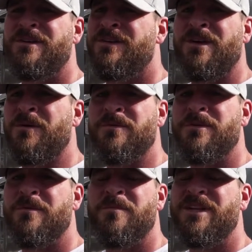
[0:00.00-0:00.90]

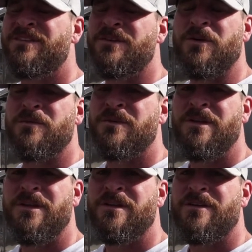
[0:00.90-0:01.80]
Don't. Please
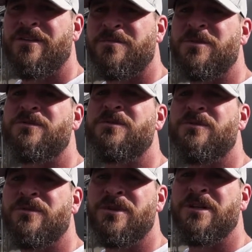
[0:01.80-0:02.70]
don't. Customers would
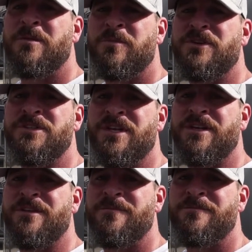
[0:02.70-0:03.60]
really appreciate it.